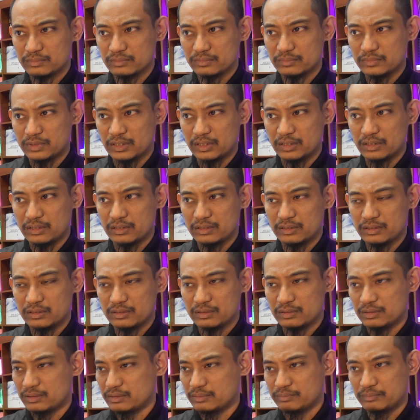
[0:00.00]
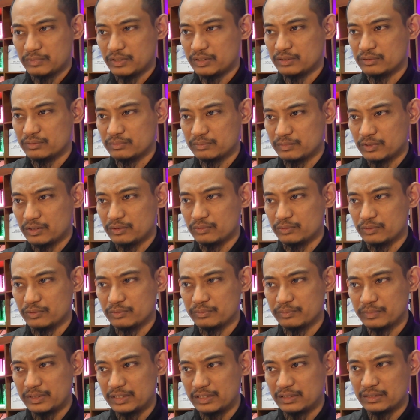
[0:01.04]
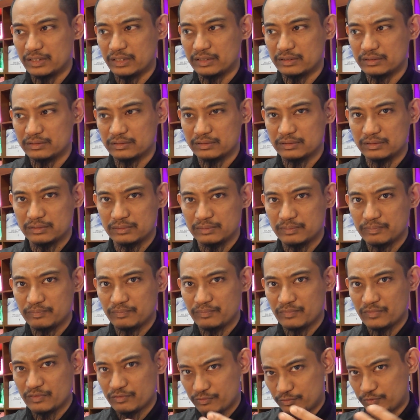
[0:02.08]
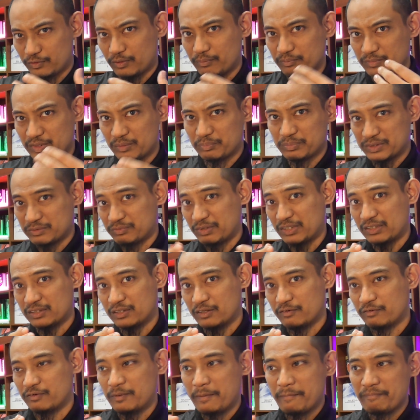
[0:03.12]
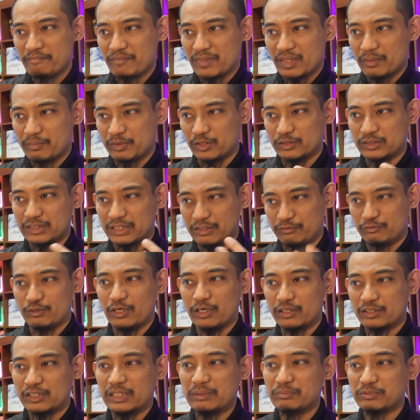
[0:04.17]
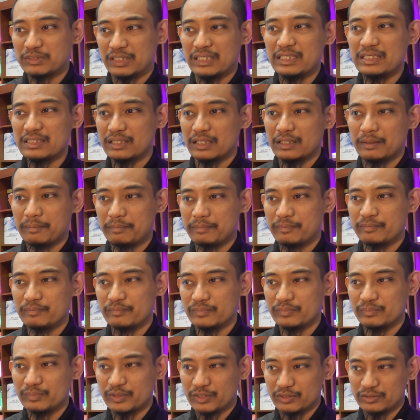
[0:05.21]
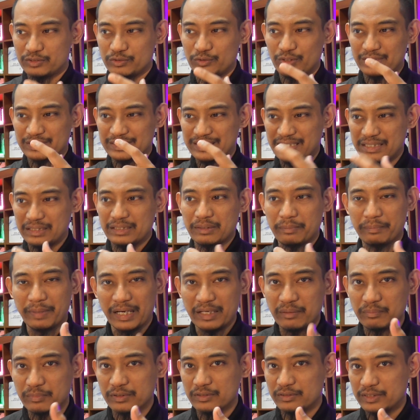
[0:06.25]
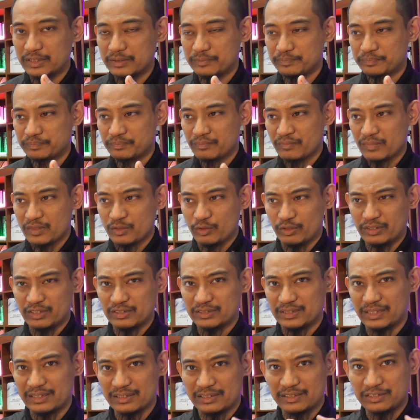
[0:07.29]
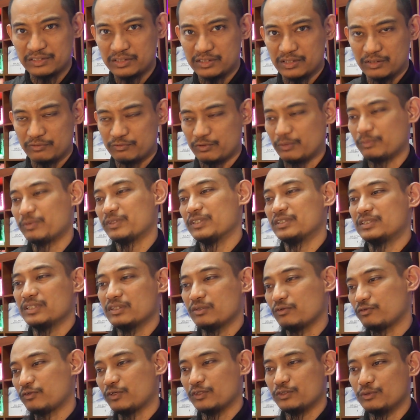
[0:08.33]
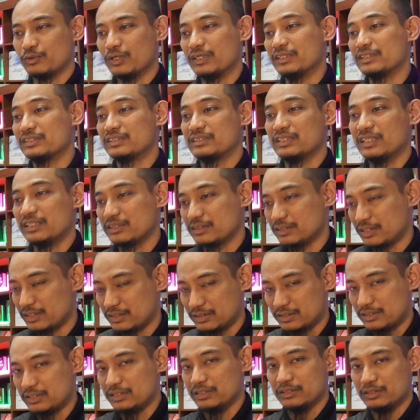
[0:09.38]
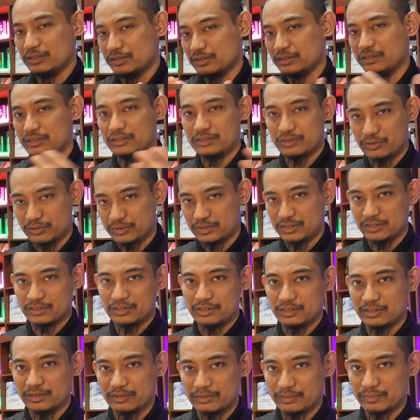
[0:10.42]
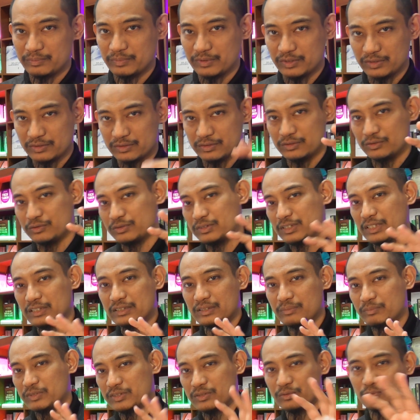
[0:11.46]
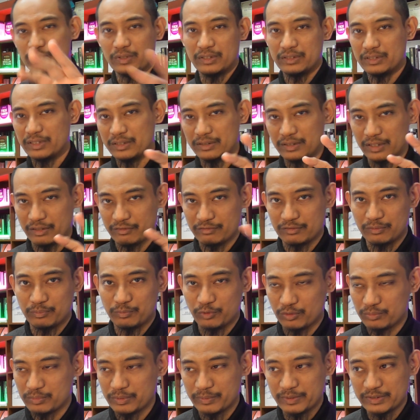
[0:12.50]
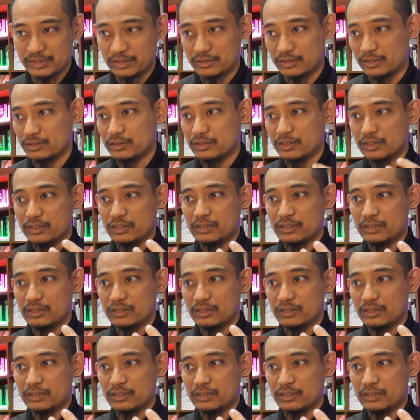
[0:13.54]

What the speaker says: I don't know, meaning that from the perspective, because if you are keep saying, because you are saying the Bible, right? You are not saying Christian. From Christian, of course, you are saying that it's consistent because Judaism is the one that have the problem, etc.